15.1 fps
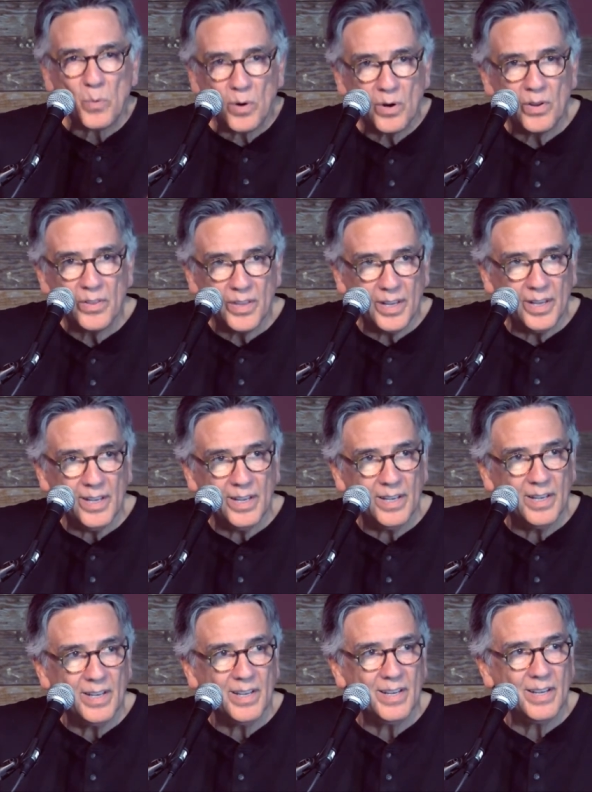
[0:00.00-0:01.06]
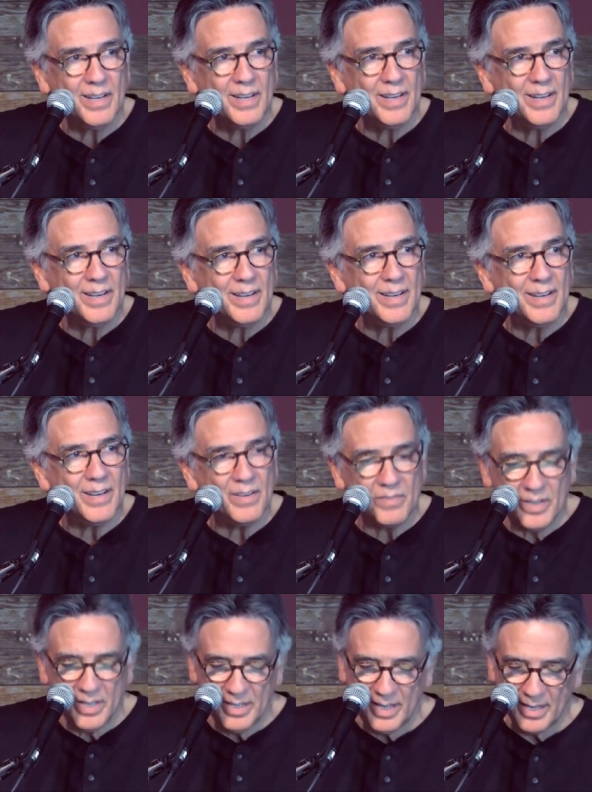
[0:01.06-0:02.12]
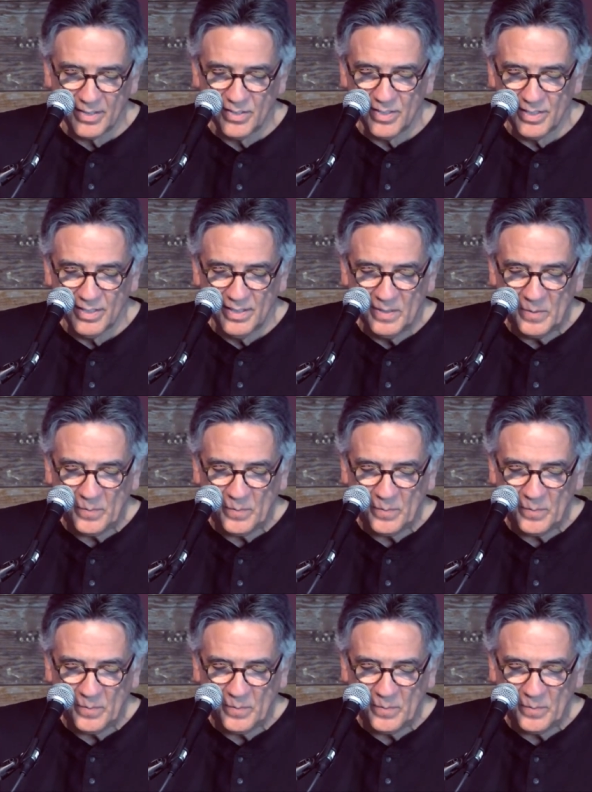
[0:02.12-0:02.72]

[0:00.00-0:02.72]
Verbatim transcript: worthy of connection.